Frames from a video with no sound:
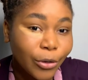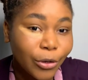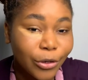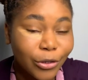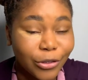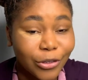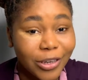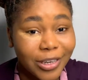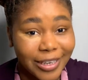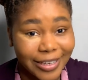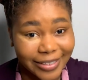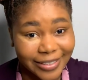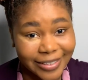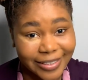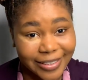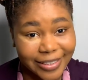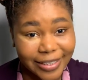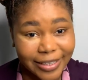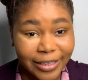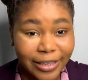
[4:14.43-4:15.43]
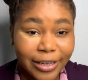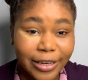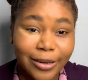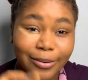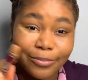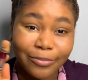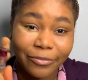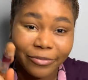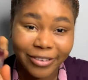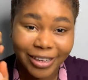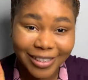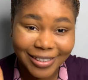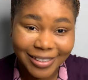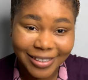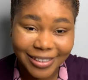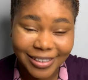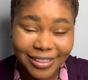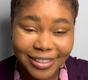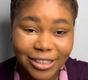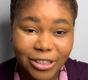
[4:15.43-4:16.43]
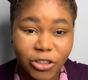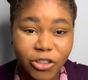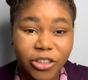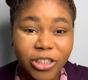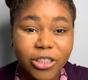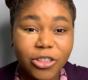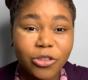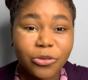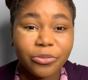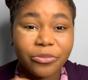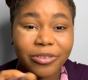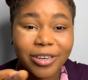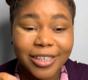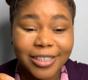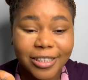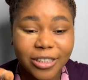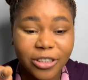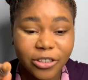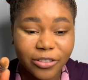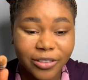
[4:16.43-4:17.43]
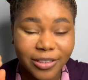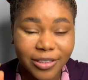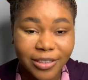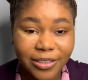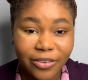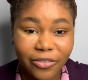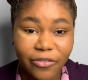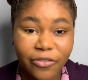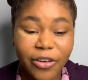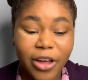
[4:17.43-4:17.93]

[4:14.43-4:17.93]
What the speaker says: your list. Branding. You need to brand yourself.